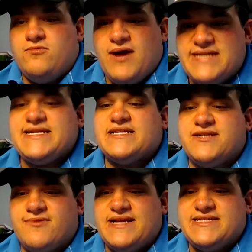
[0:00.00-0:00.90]
White
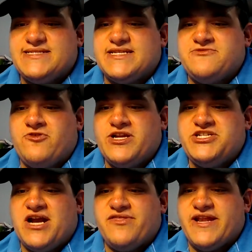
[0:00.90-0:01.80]
Sox at Reds at
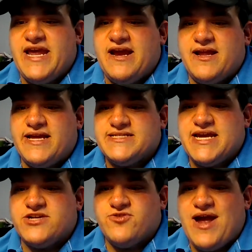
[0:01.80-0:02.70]
6:40, Jonathan Cannon
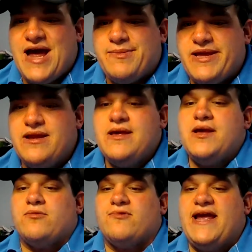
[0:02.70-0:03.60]
against Andrew Abbott.
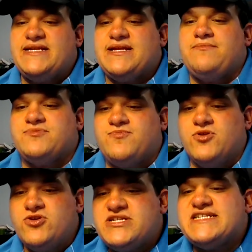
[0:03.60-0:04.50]
Rays at
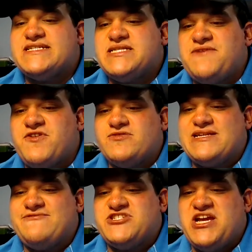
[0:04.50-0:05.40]
Blue Jays at
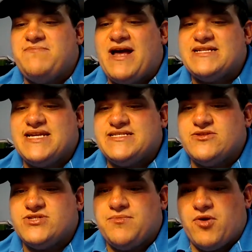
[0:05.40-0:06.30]
7:07, Shane Baz
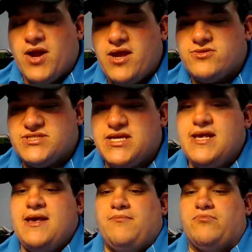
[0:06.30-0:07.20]
against Jose Barrios.
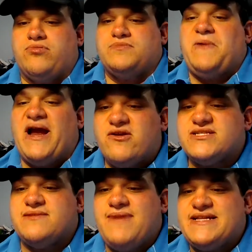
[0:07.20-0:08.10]

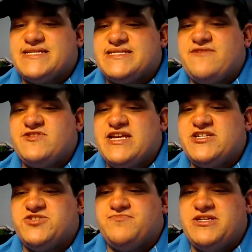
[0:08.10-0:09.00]
Pirates at Mets at
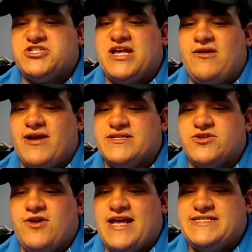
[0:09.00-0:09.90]
7:10, Mitch Keller
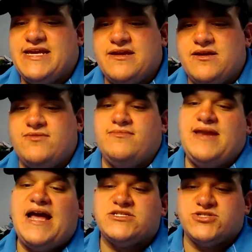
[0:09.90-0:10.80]
against Kodai Senga.
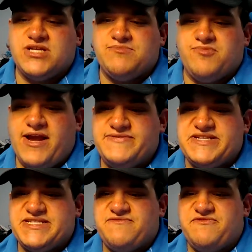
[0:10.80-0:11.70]
Nationals at
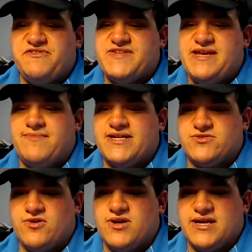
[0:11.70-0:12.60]
Braves at 7:15, Mike
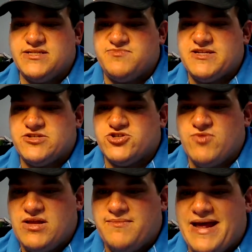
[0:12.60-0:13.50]
Soroka against Spencer
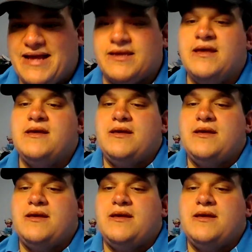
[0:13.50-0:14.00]
Schwellenbach.